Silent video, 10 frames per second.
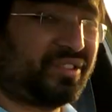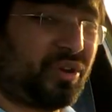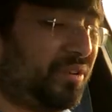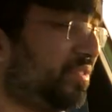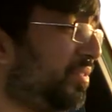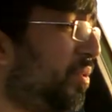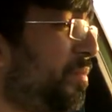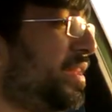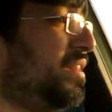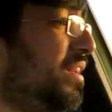got so
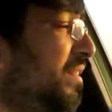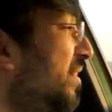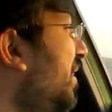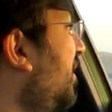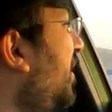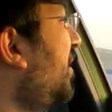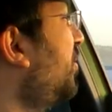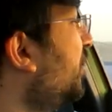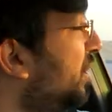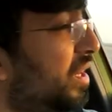many things that it can
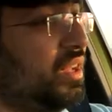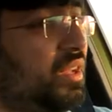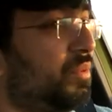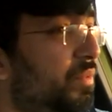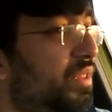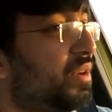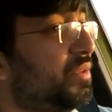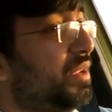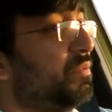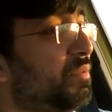do without
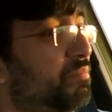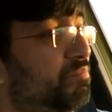even,